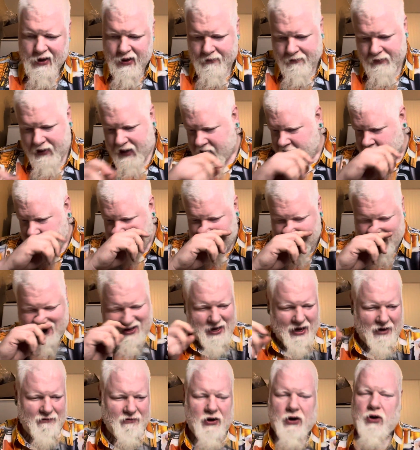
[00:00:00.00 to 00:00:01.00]
but I can't
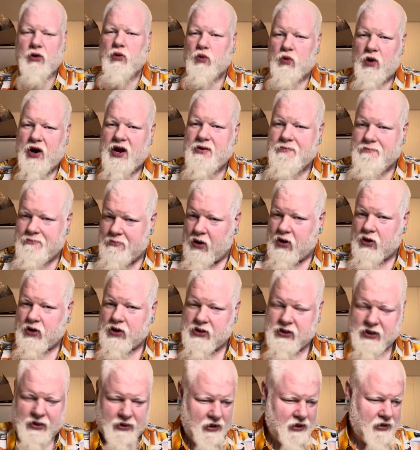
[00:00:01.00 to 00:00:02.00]
really give it great
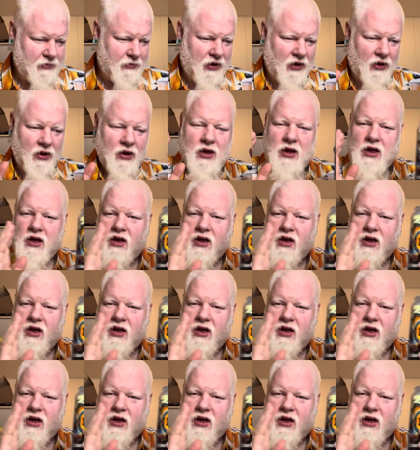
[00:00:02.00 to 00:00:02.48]
marks on the smell.